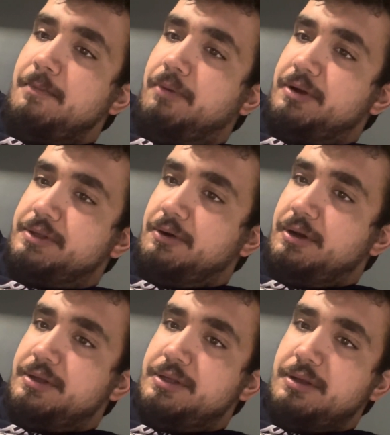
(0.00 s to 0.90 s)
Per
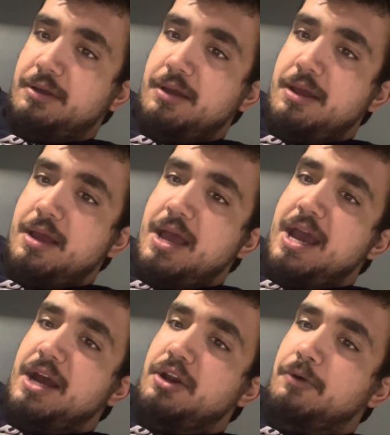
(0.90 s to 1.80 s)
source,
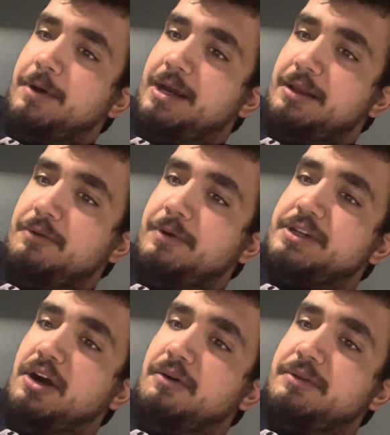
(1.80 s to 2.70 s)
New England, which
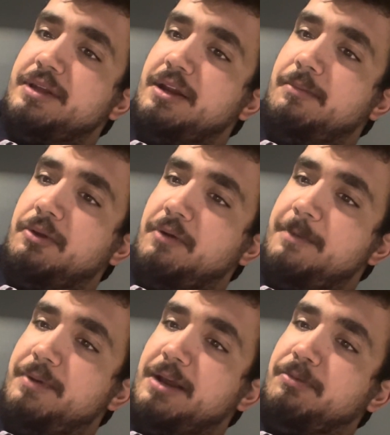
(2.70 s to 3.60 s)
owned the number 3
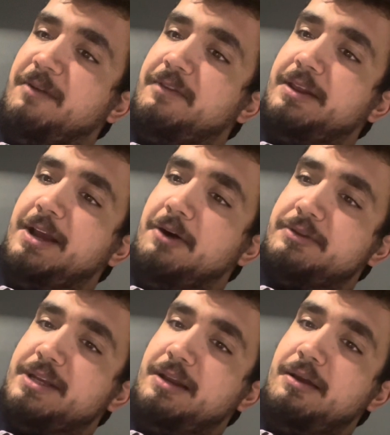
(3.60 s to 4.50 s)
pick, previously
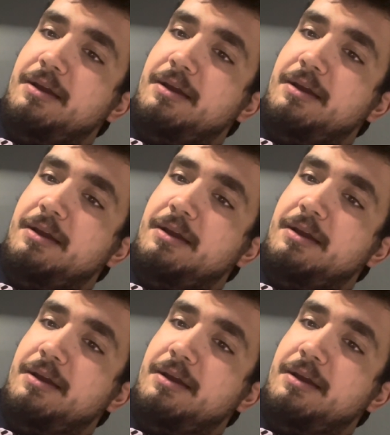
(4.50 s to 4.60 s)
hosted